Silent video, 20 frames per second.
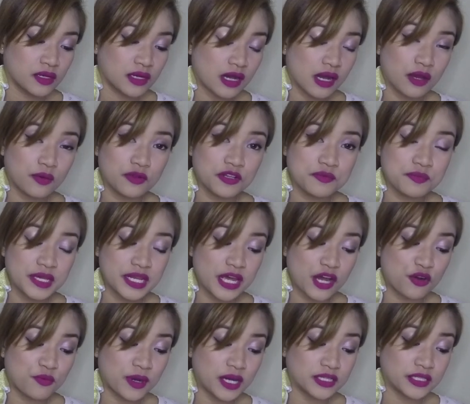I will be
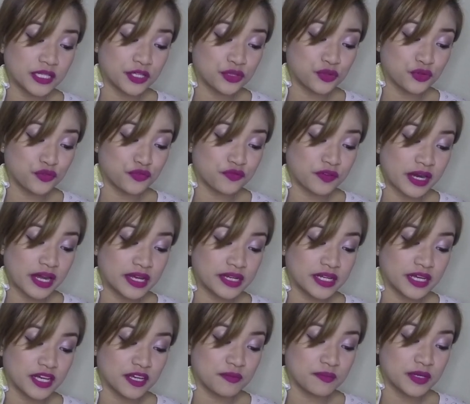now Monday to
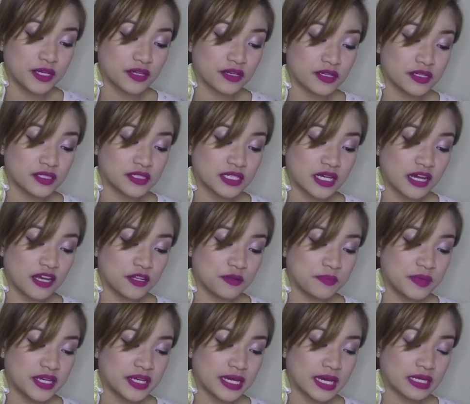Friday because I'll
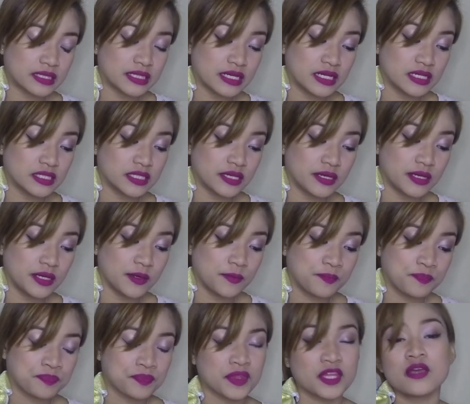be getting the
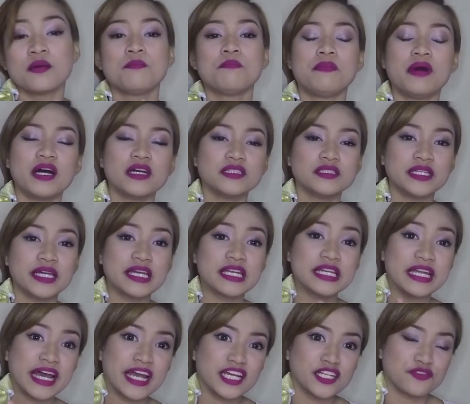Monday
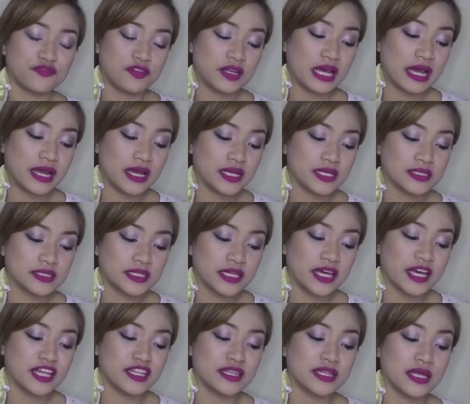night flight
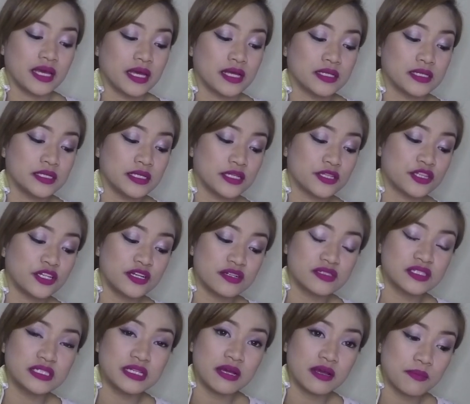and then the
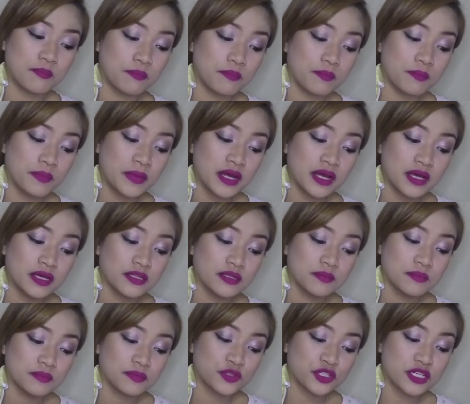
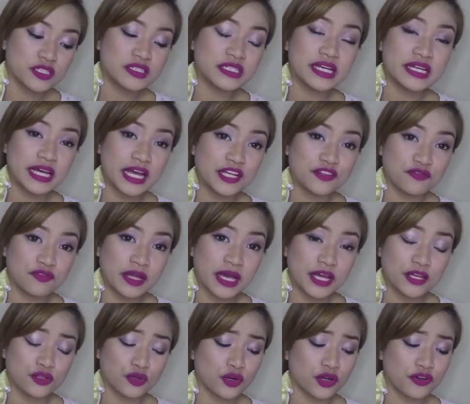Thursday night
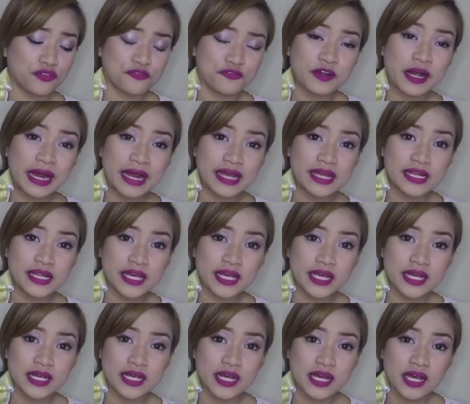flight or
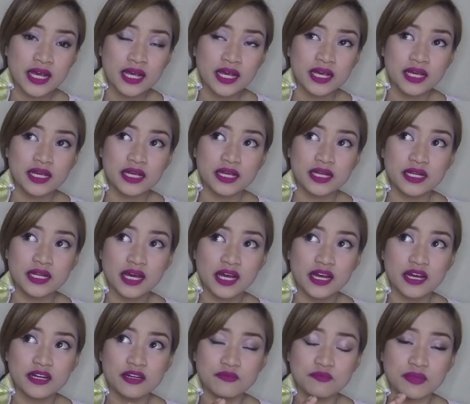Friday
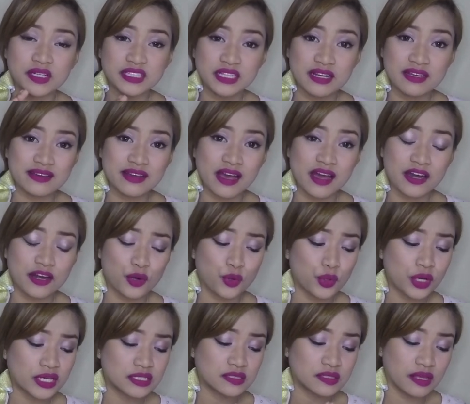ng madaling araw
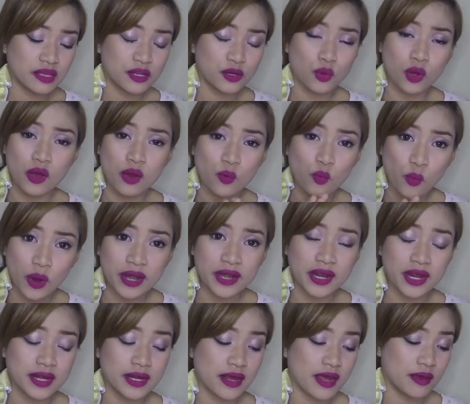as in 1
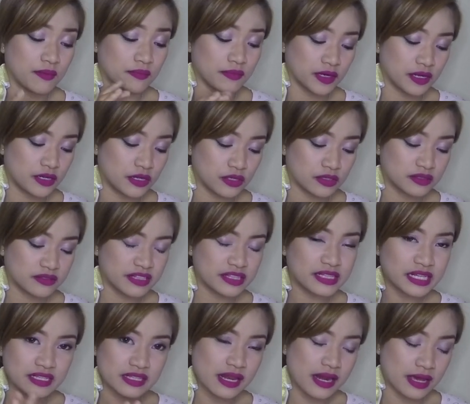a.m. Ganon.
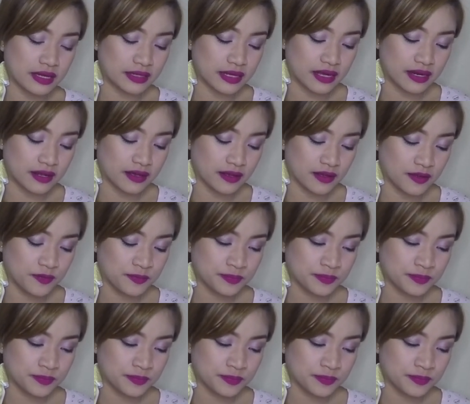Titignan natin, ha?